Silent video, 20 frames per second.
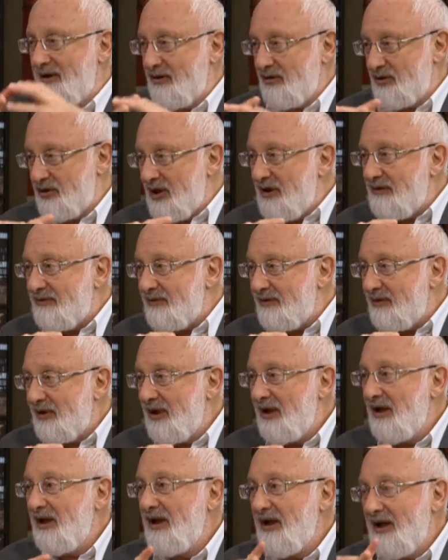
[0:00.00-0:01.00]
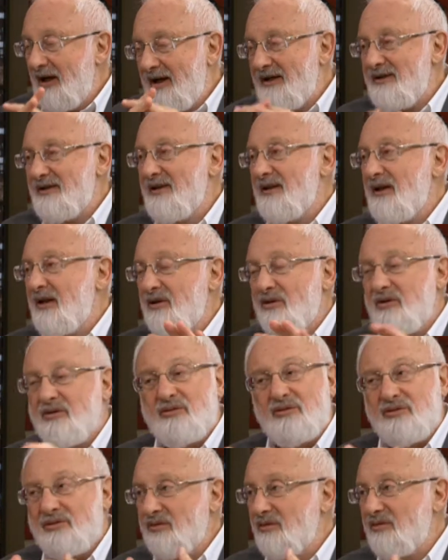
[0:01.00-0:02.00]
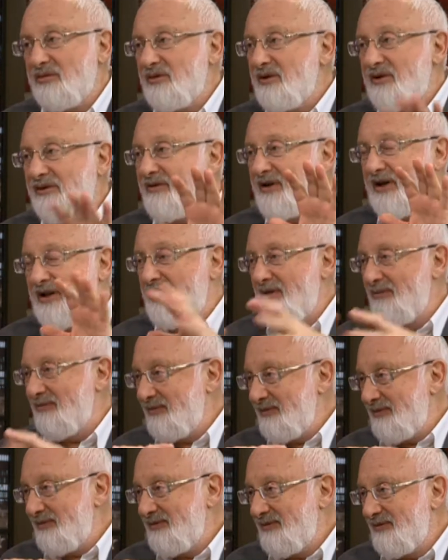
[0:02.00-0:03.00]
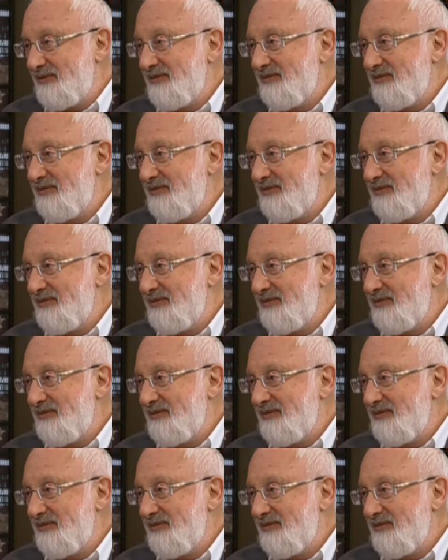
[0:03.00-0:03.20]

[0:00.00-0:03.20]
children, unless we build this additional area,